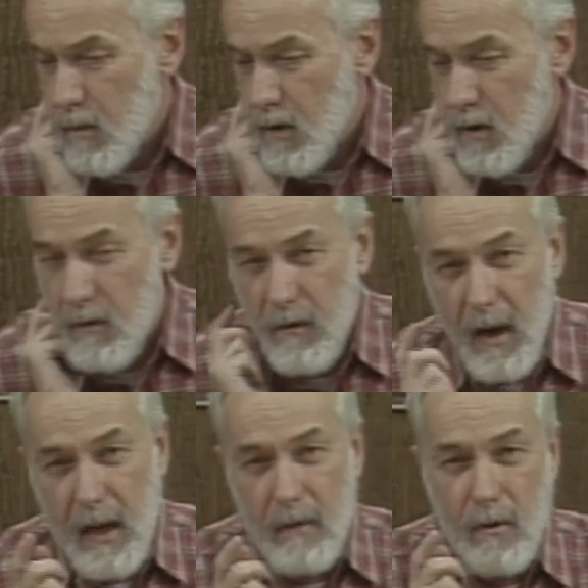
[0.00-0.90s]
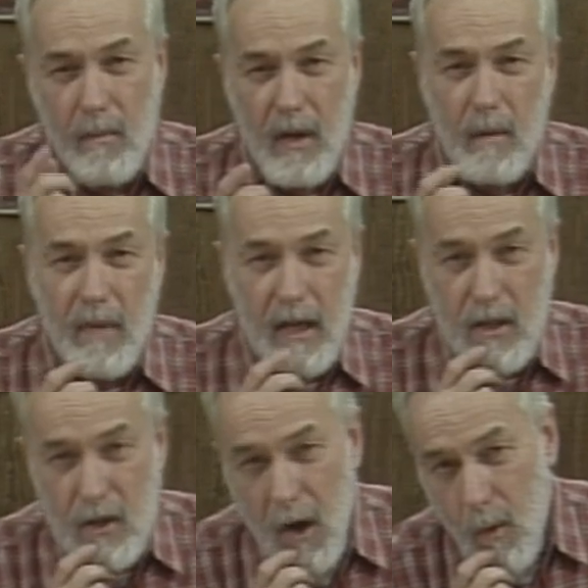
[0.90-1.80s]
you'll find if you build many
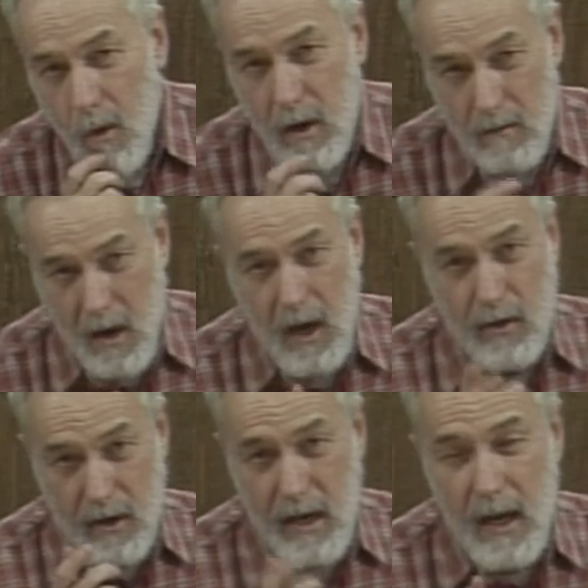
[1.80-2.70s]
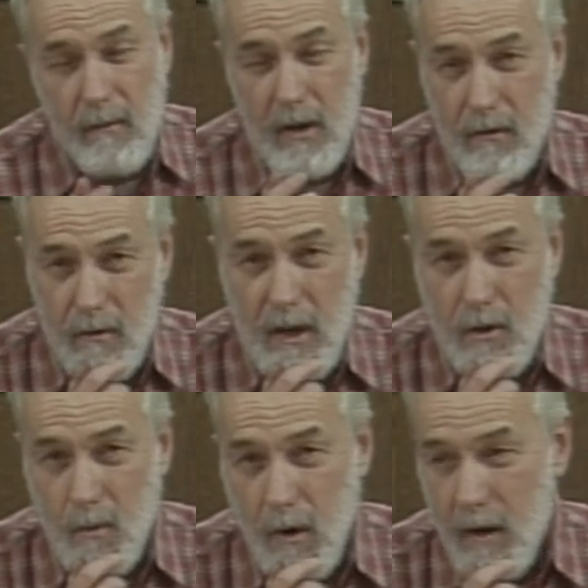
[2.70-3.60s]
saltwater rods or heavy
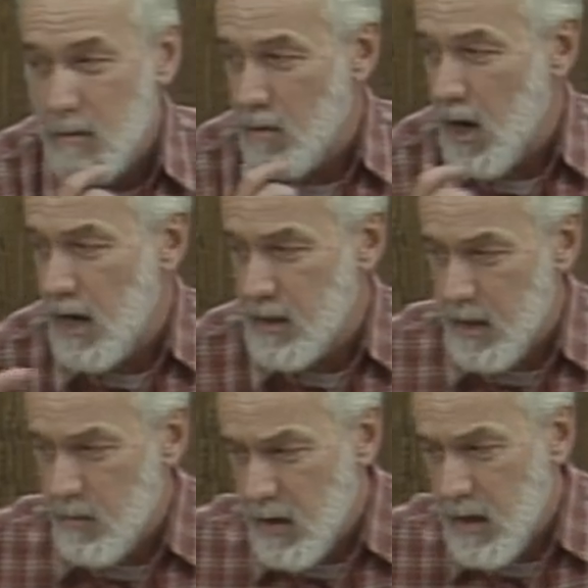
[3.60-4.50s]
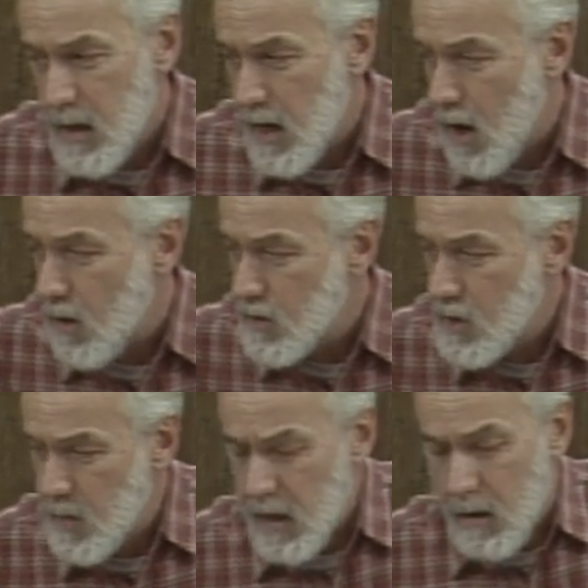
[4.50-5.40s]
freshwater rods, and I'm thinking now of
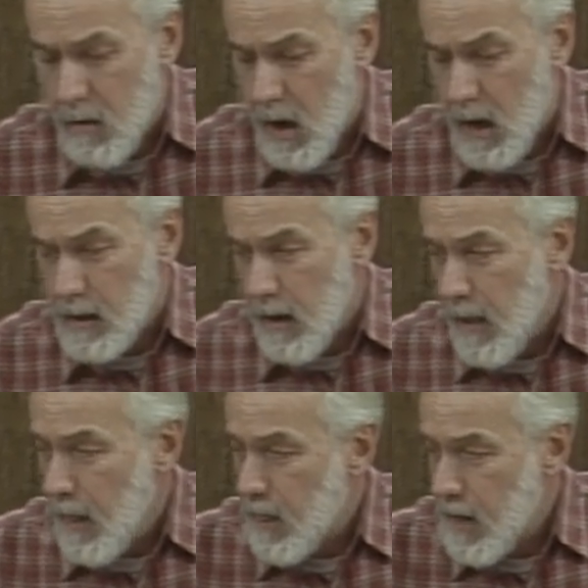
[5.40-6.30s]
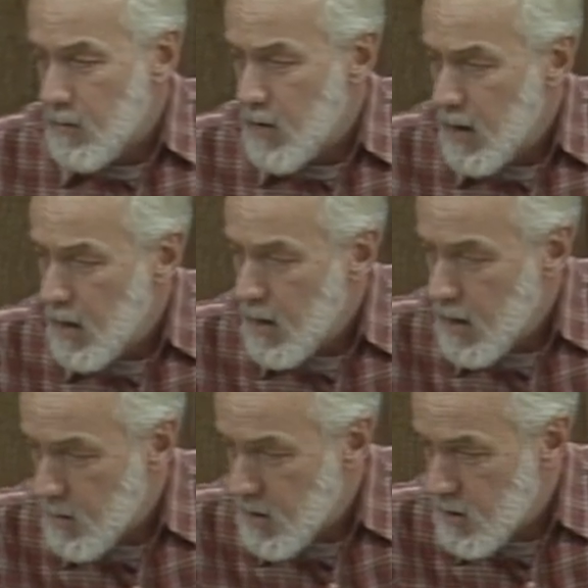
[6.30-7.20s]
spinning rods, that,
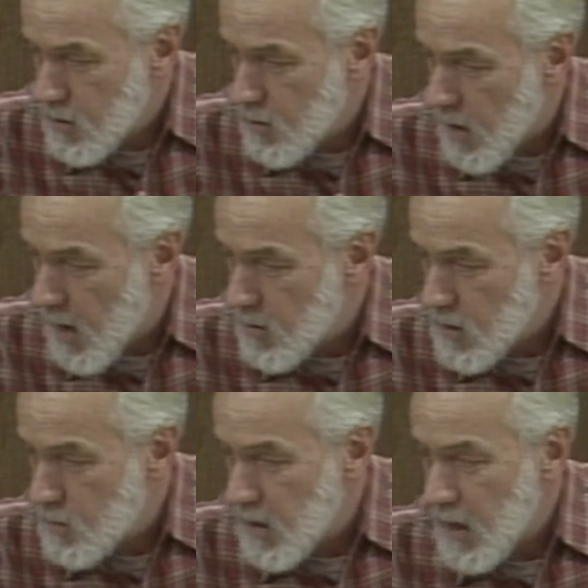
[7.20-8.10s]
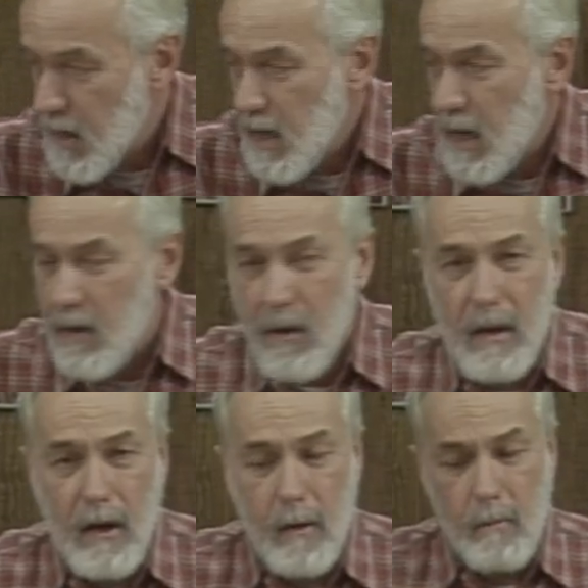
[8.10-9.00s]
let me just grab a spinning handle
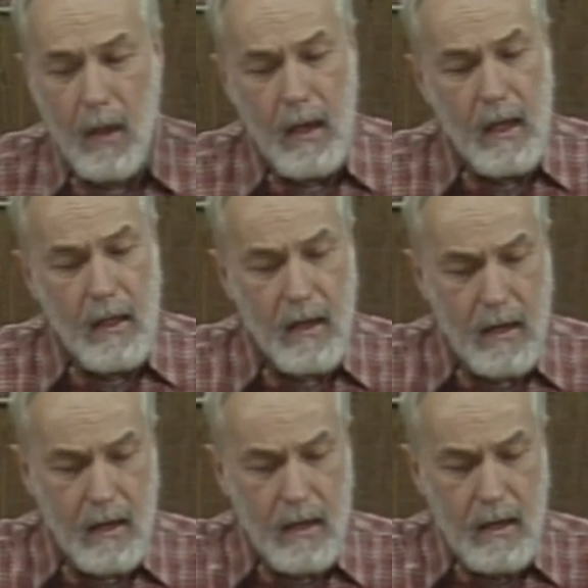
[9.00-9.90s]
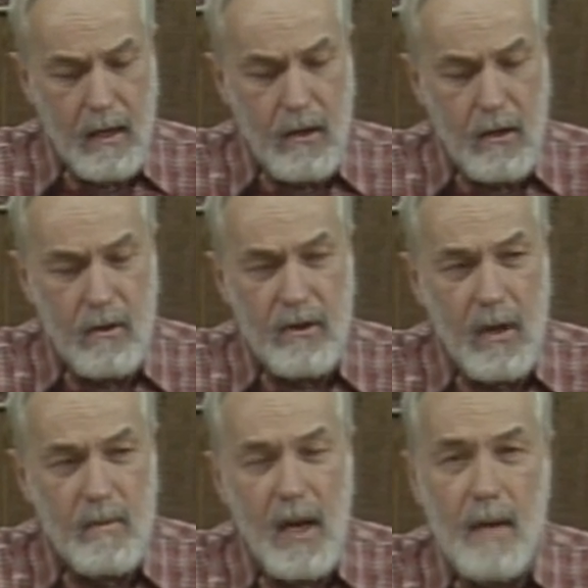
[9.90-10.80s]
here, that you
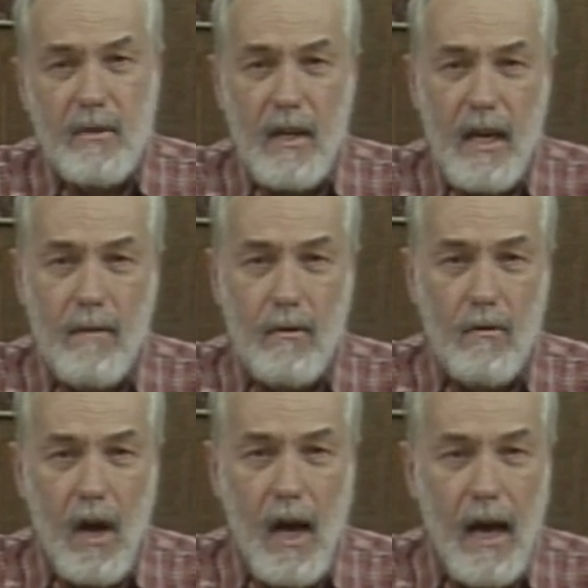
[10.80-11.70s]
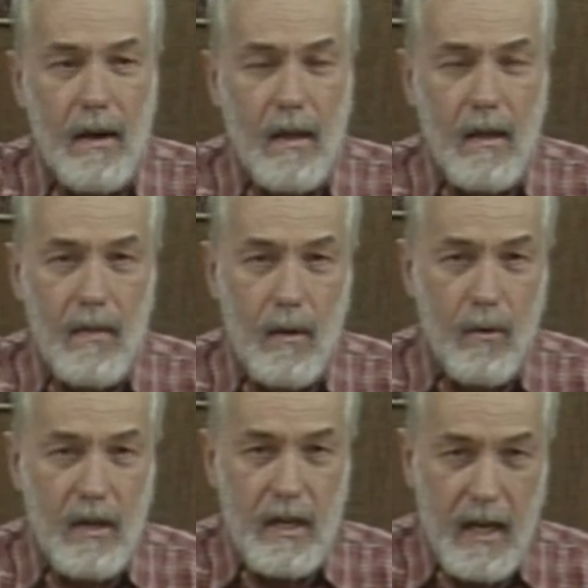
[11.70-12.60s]
sometimes will have a rod that
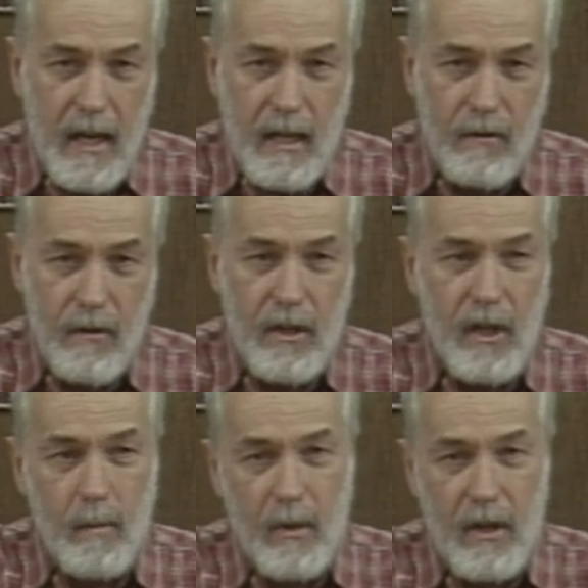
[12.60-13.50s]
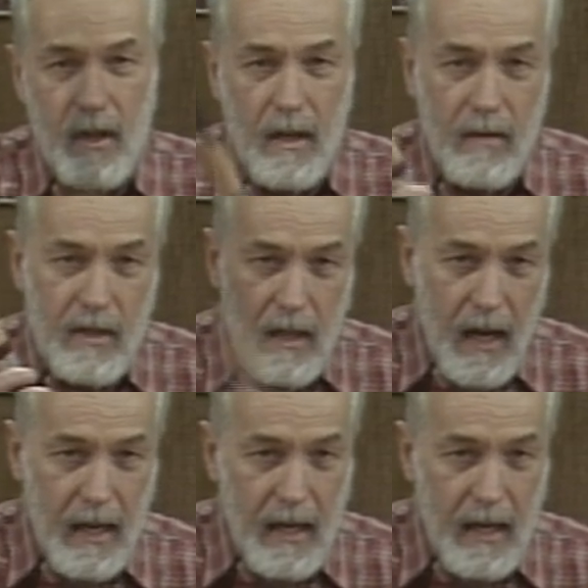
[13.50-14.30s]
with a day's fishing, particularly if it's a lot of